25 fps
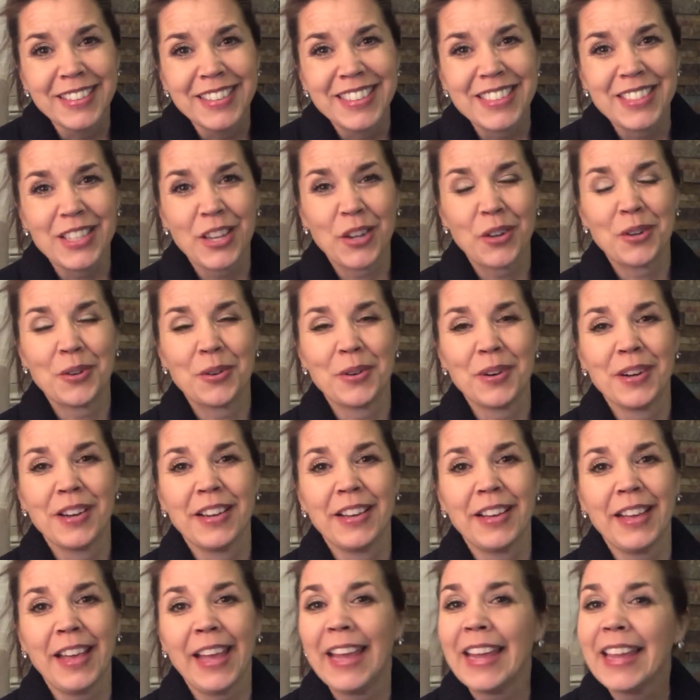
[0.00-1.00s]
So
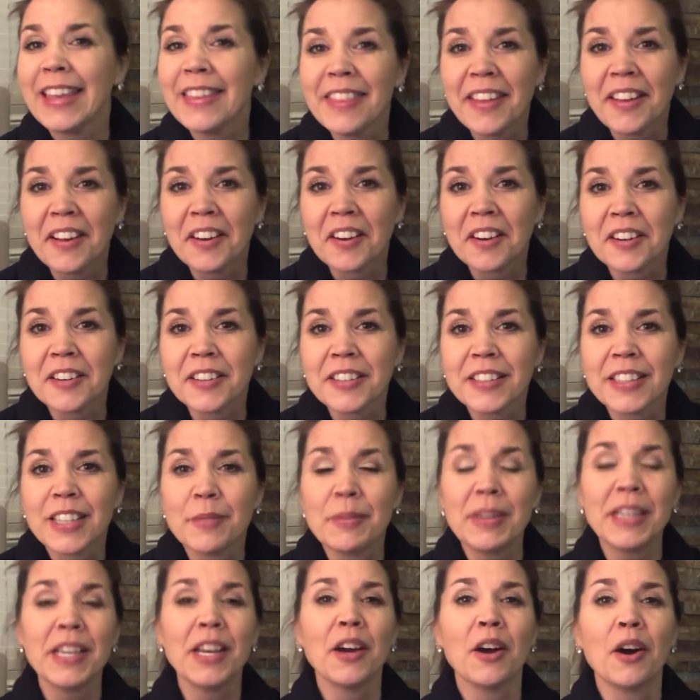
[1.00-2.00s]
hang in there. Let
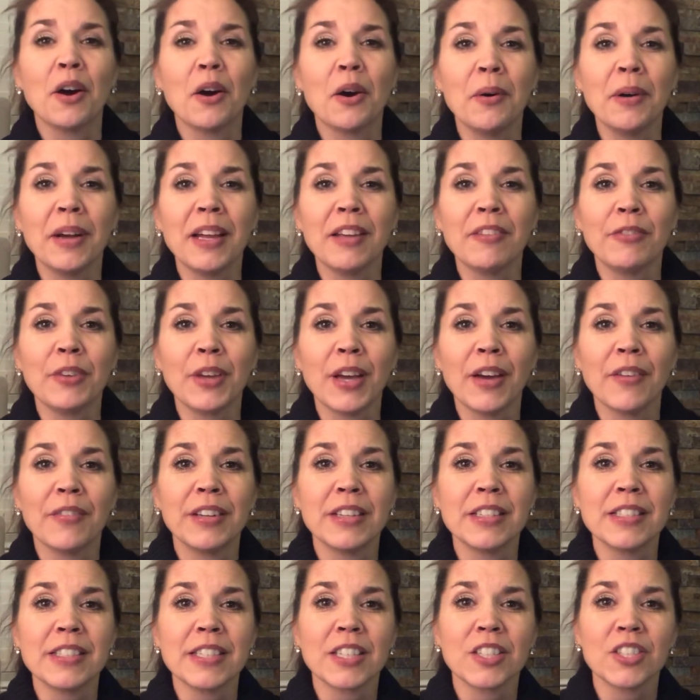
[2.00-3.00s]
me know if you have
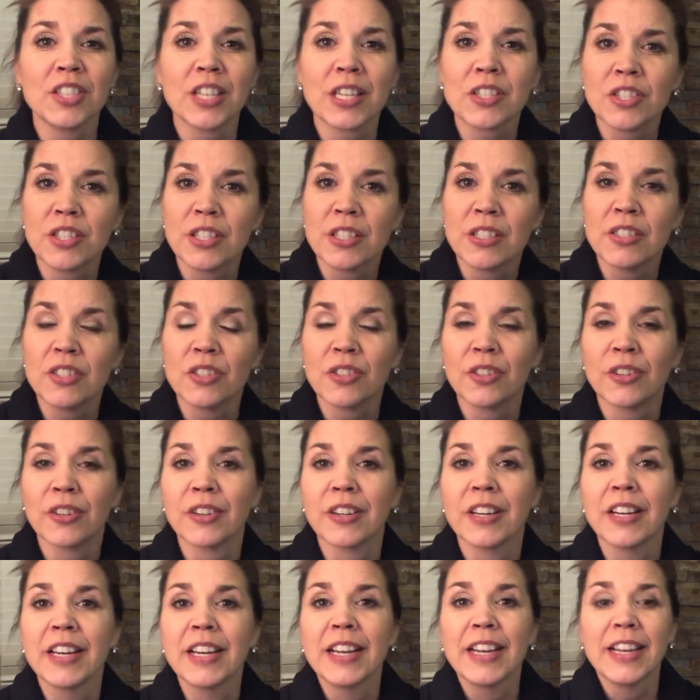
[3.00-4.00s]
any suggestions
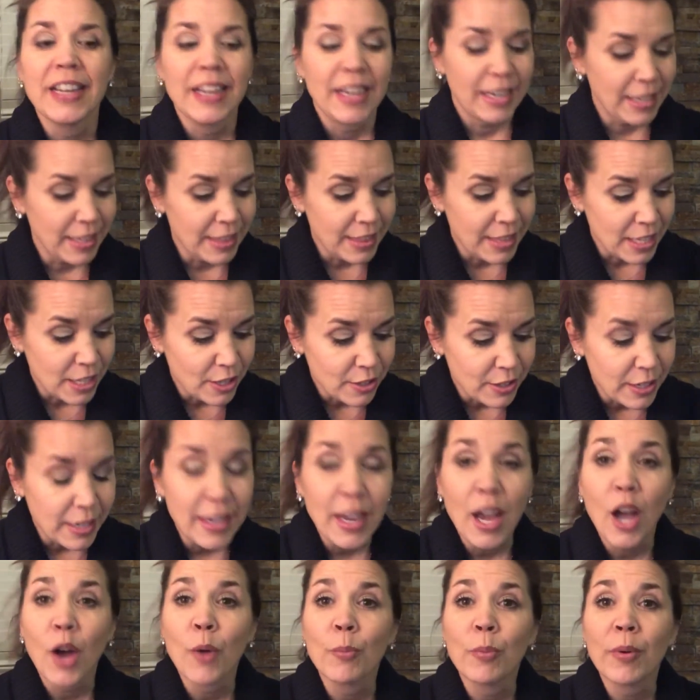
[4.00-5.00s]
or anything you need
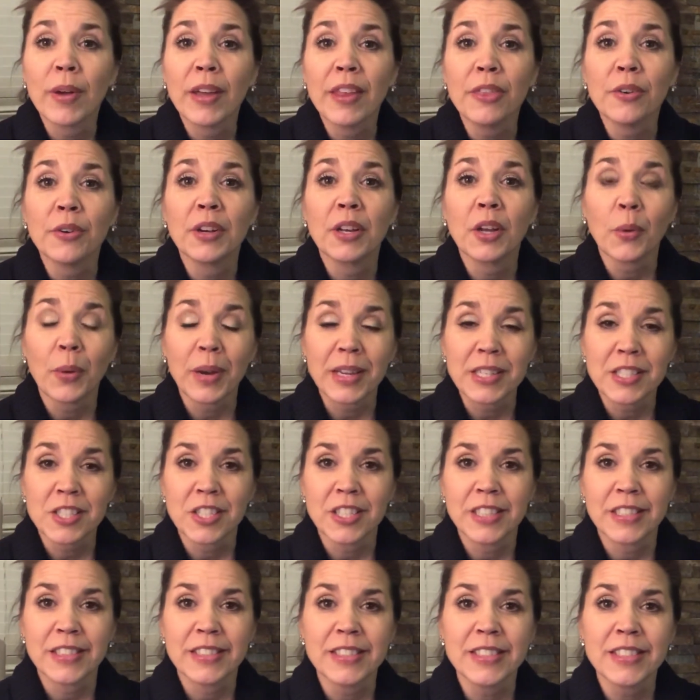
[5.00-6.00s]
help with or any
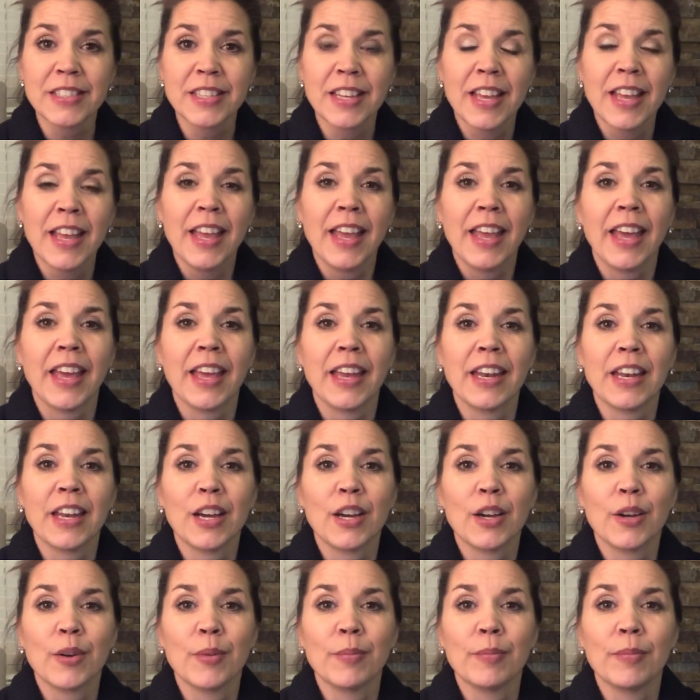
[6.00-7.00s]
questions, and
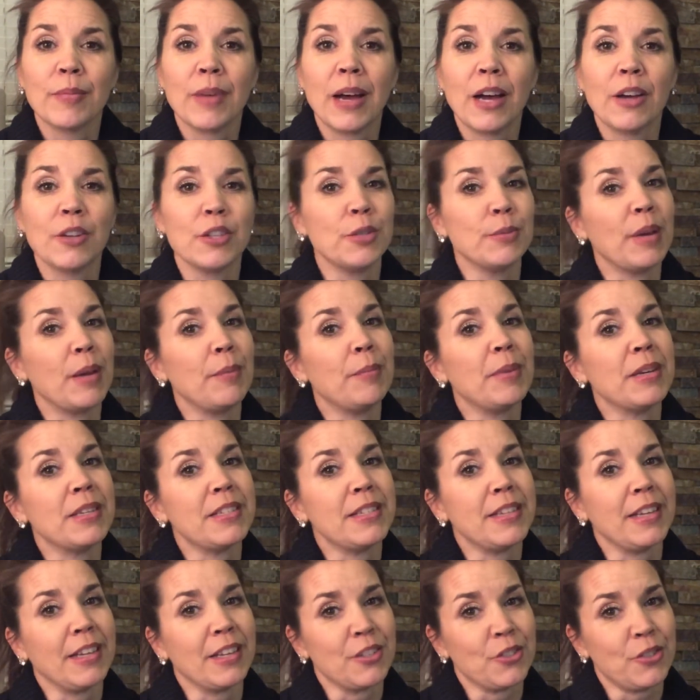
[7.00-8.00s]
um, I'll do my best
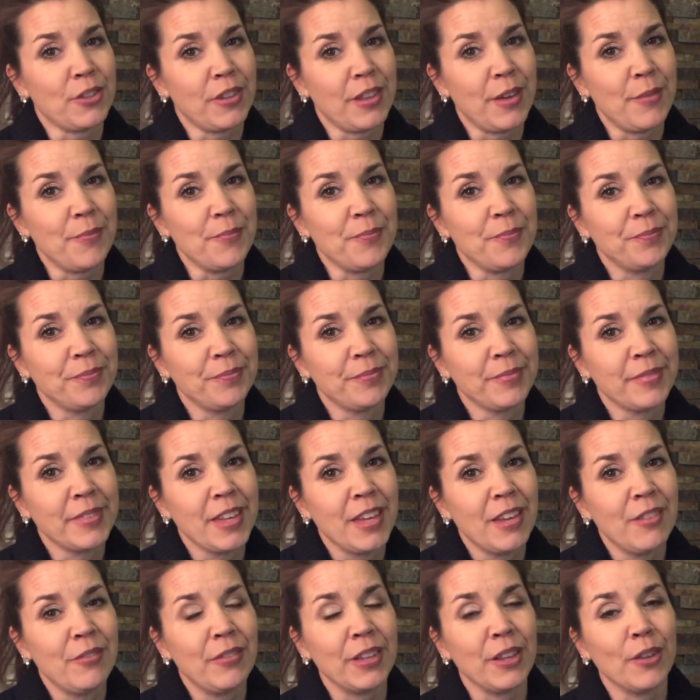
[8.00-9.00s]
to answer them.
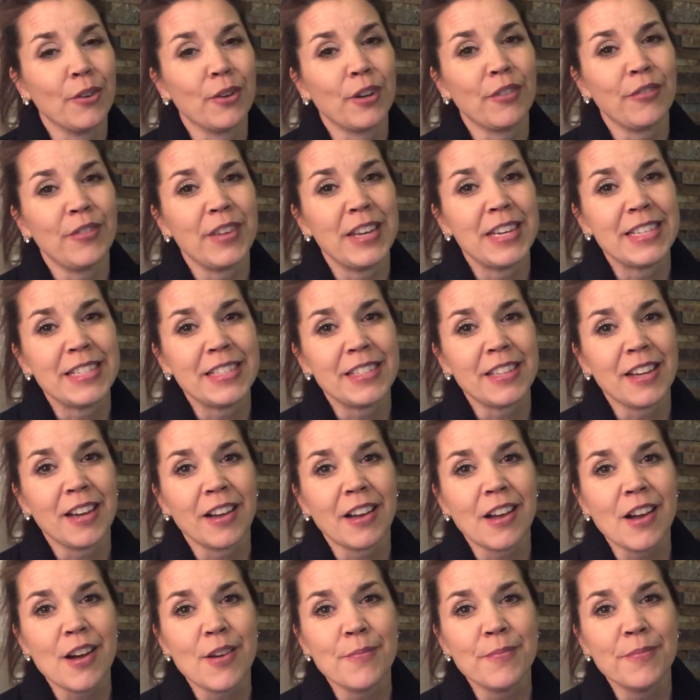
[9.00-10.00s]

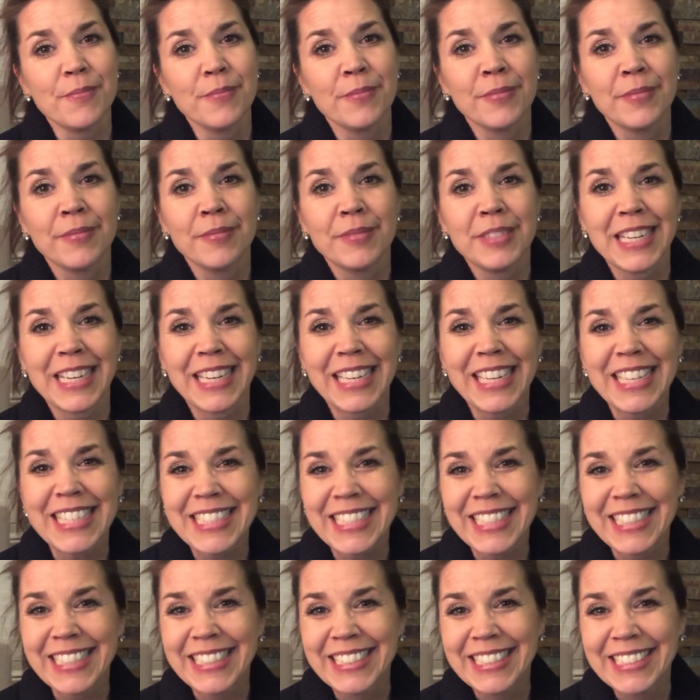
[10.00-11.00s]
FitLocaFitness.com. Take it
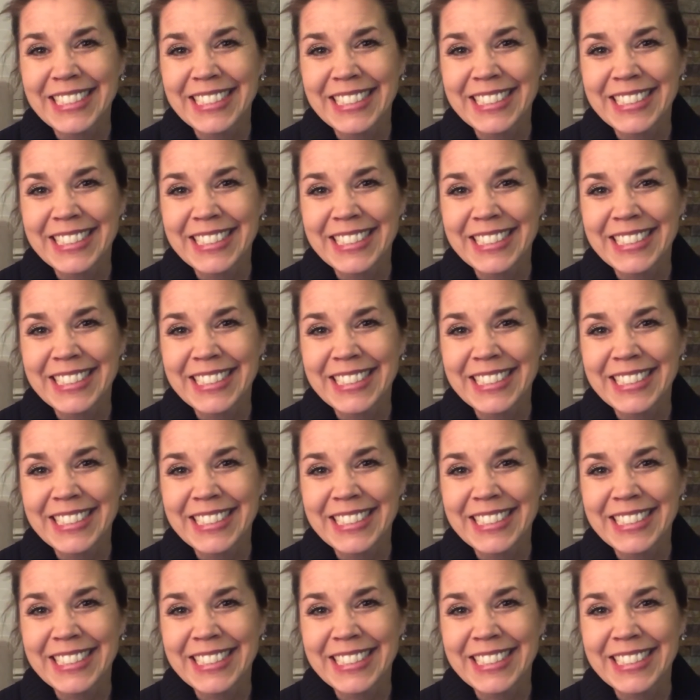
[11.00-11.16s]
easy.